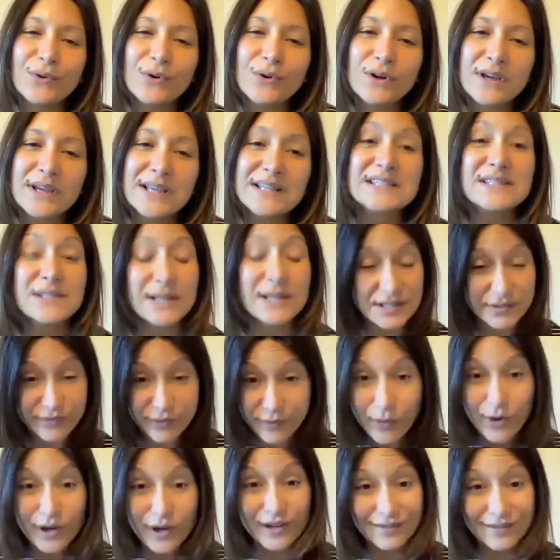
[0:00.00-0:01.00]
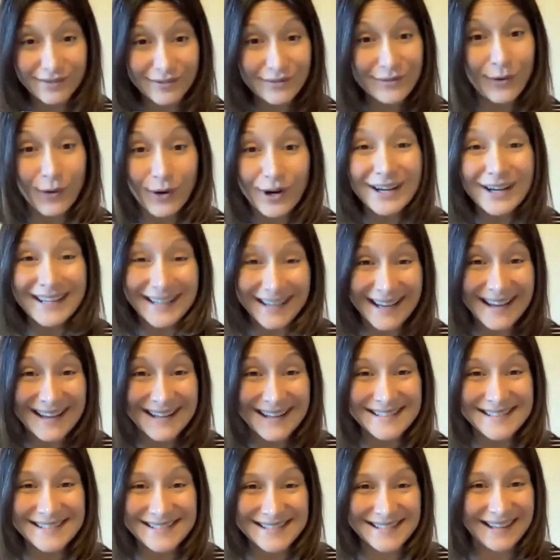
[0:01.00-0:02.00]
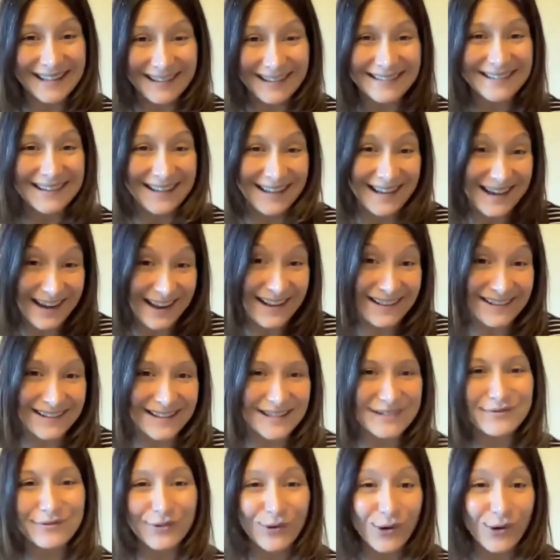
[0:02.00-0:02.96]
it's for kids in England,